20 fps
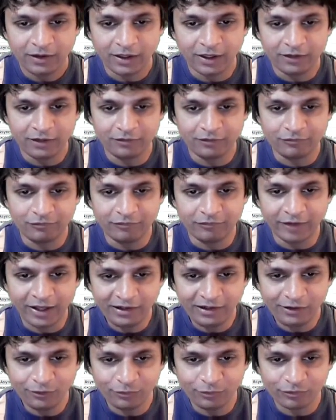And the
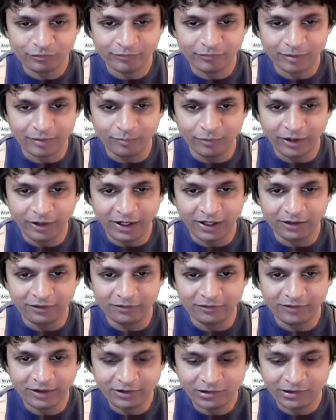value of my brand
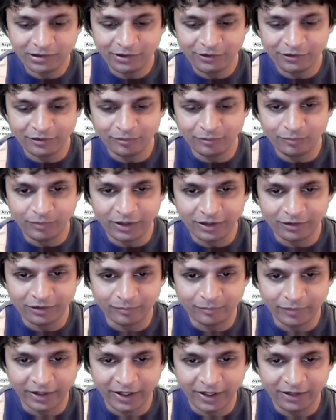is actually going to be the
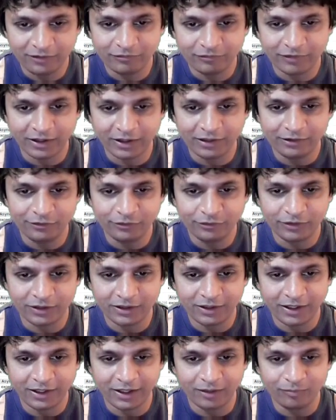brand value
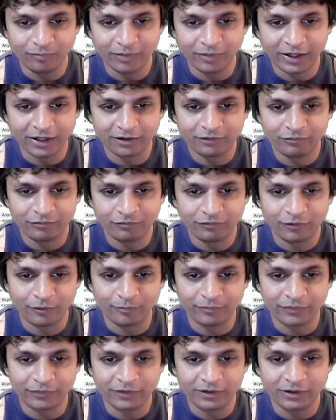that came back
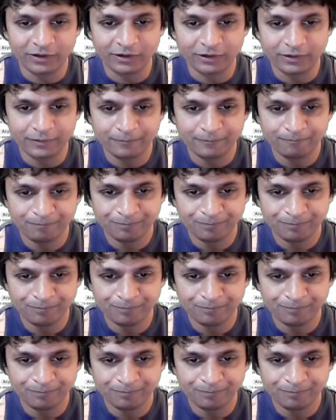from the